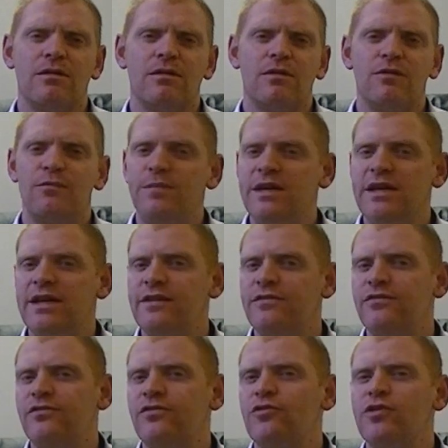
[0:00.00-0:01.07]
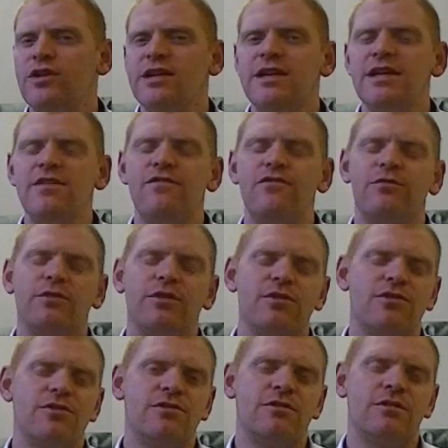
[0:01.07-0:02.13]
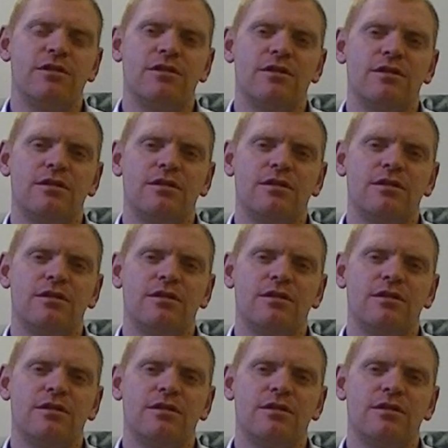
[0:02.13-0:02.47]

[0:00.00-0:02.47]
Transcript: of being free from coke,